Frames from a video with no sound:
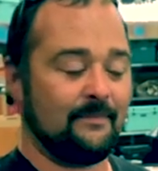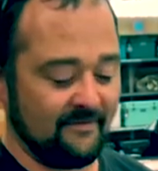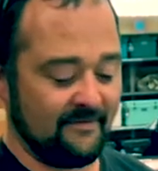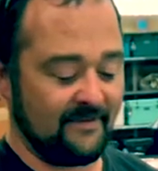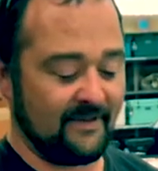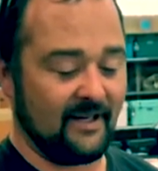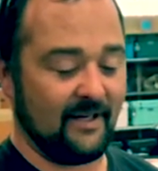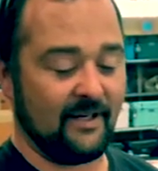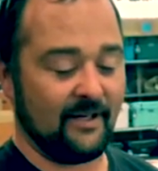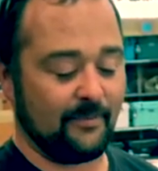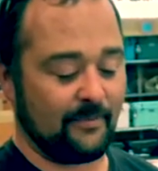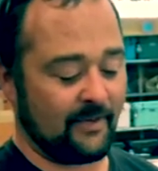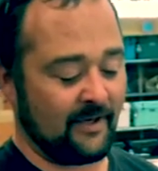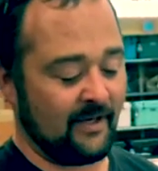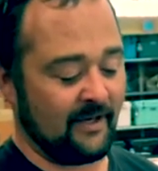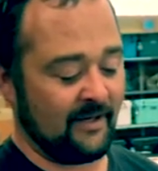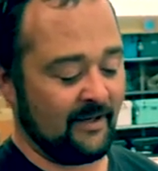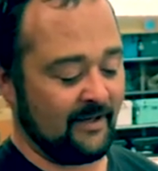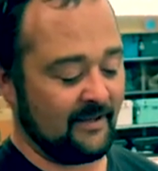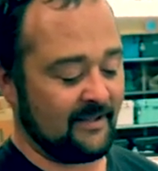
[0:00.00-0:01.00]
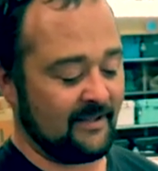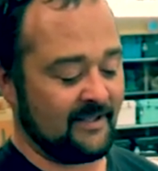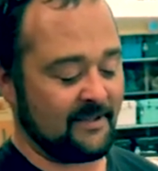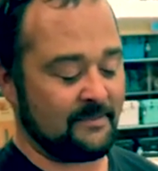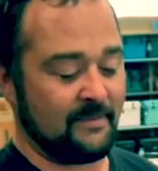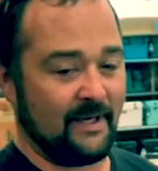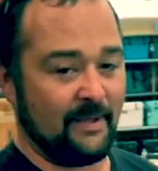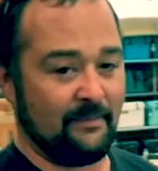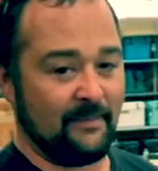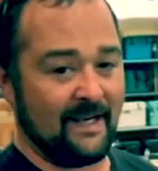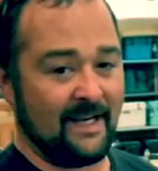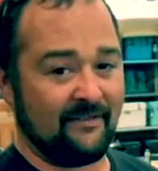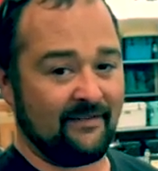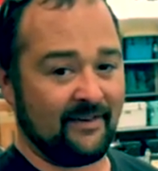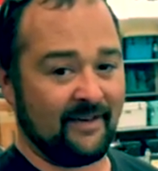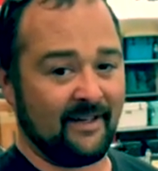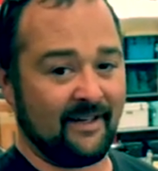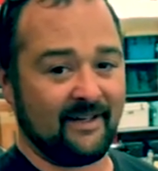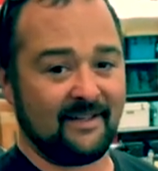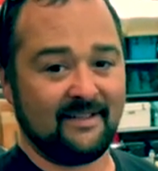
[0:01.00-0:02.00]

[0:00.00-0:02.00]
Very good product, it's by Maverick.